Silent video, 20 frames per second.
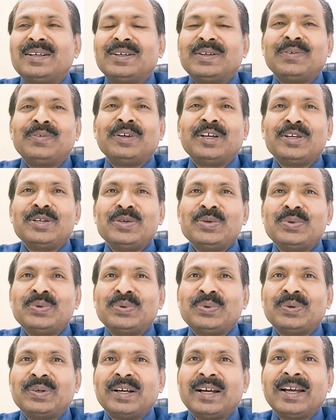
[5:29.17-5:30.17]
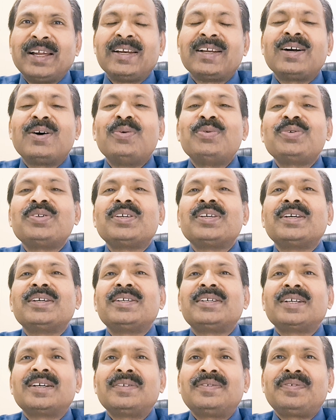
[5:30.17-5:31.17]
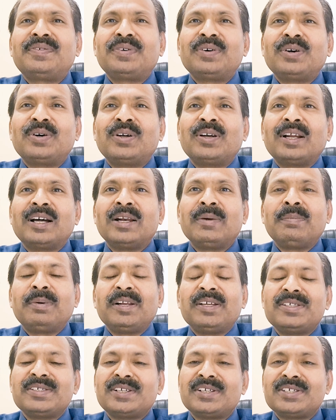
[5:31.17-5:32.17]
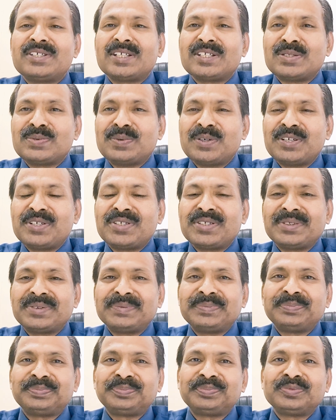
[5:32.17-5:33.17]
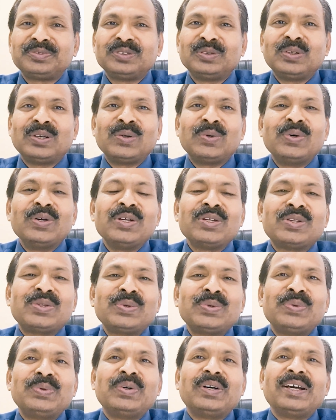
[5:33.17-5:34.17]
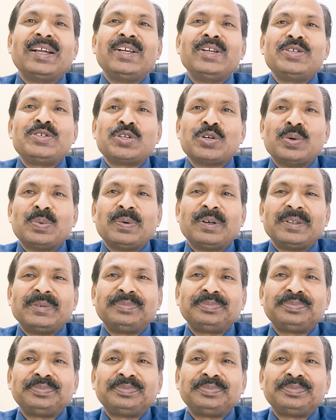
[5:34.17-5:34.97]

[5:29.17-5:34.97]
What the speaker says: when you encounter a tough or unpleasant situation. You are going through any trauma.